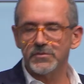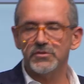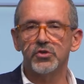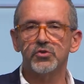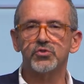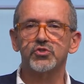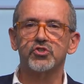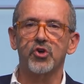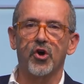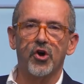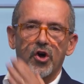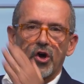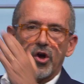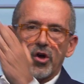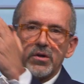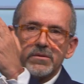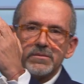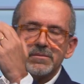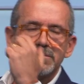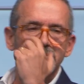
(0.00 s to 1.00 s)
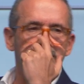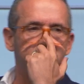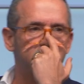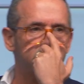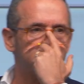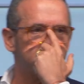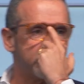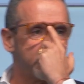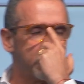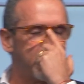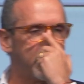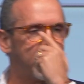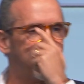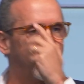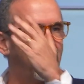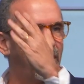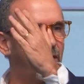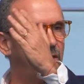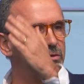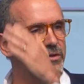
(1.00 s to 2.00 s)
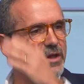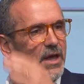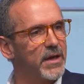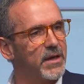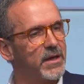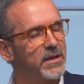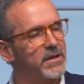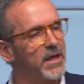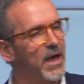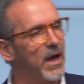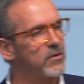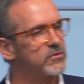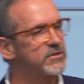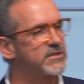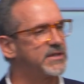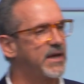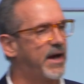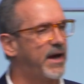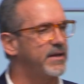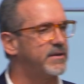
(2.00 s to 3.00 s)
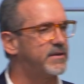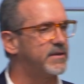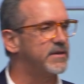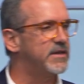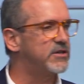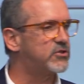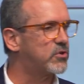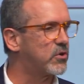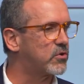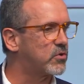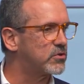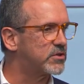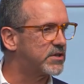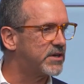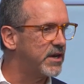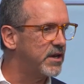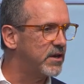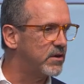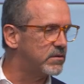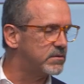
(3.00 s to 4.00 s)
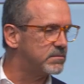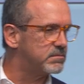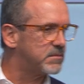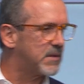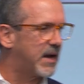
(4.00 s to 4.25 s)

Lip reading: you saw in the outside, the Choco Trio